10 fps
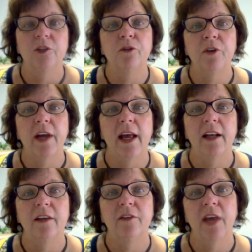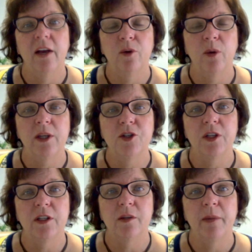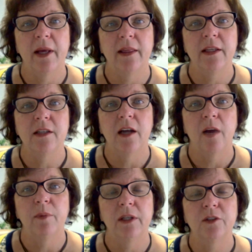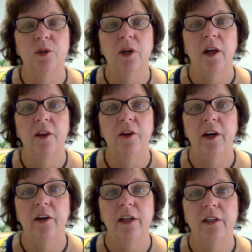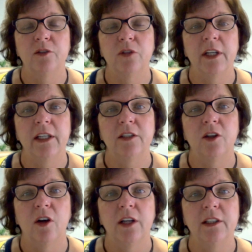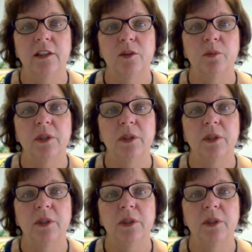Don't forget, if you have questions about these topics or other areas related to autism,